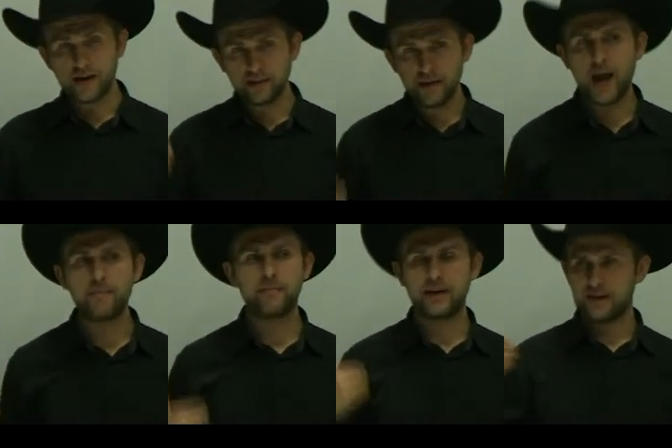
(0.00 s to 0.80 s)
So I
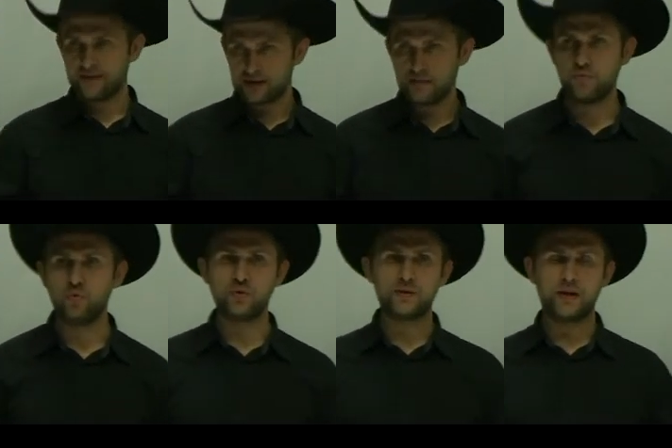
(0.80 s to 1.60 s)
make them happy by
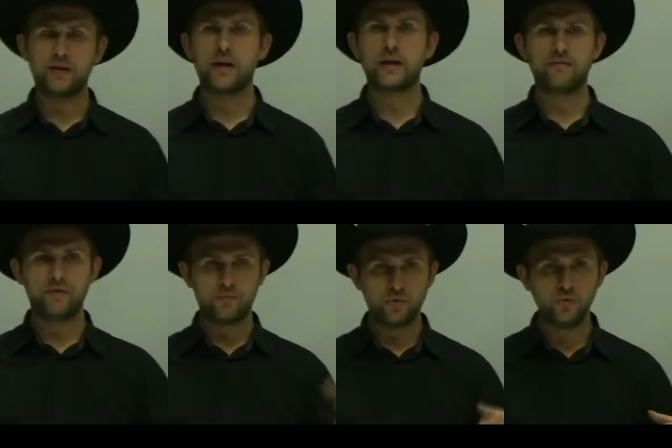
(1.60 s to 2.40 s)
giving them rules, and
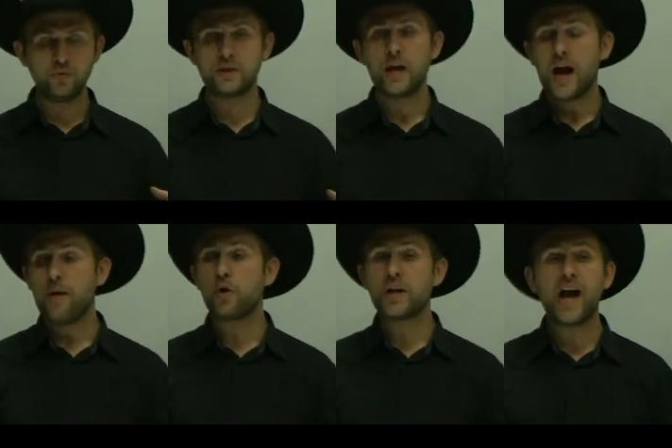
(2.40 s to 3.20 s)
I give them
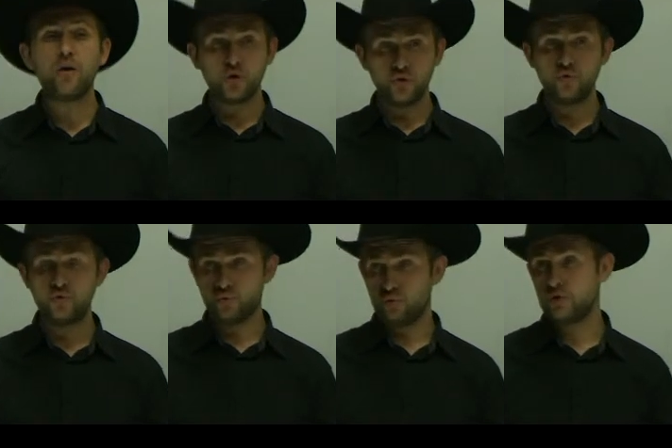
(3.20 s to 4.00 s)
rules. I work
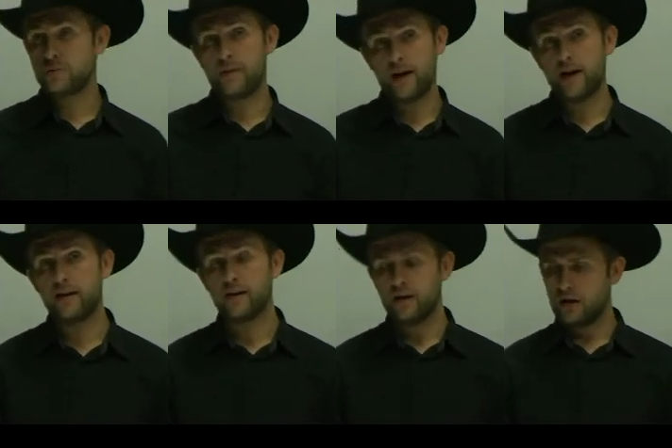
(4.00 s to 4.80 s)
out new rules
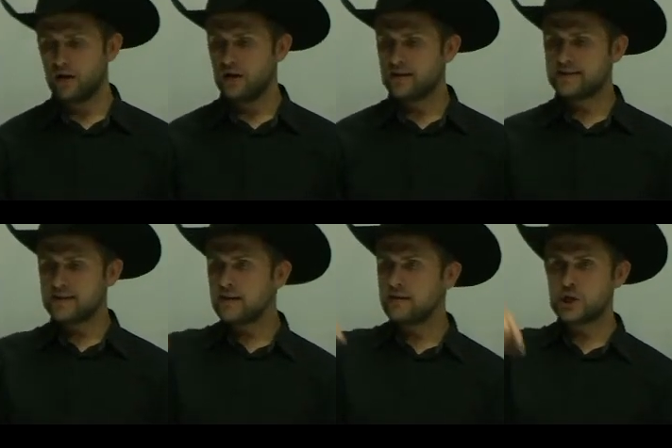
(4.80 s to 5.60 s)
by
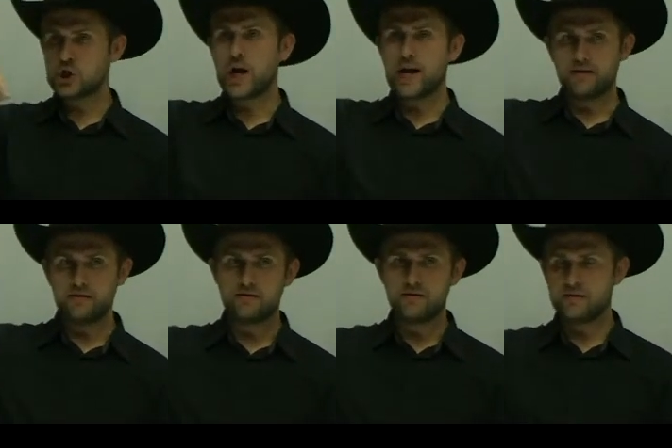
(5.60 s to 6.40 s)
seeing the
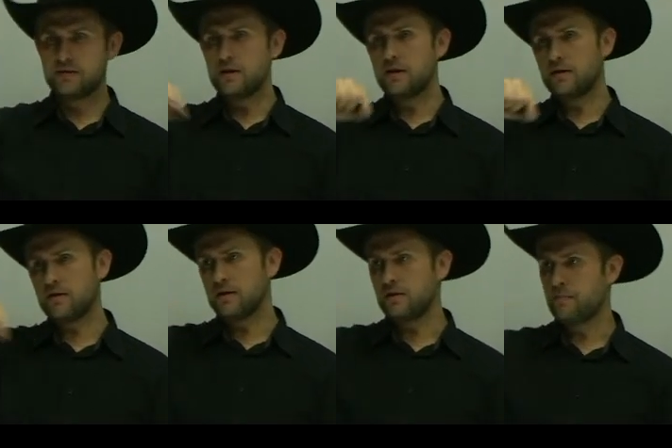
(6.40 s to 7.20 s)
trend,
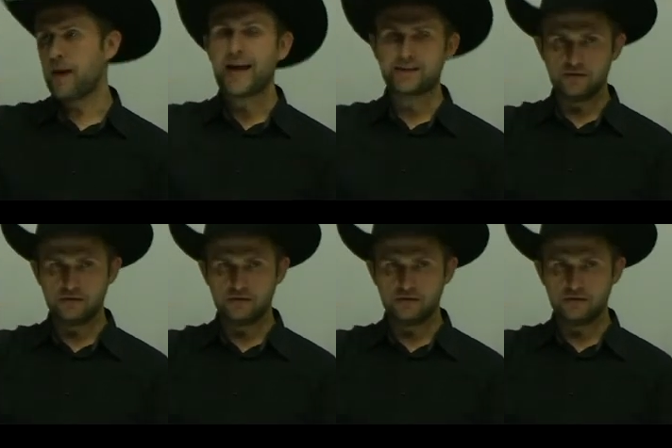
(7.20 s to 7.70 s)
seeing the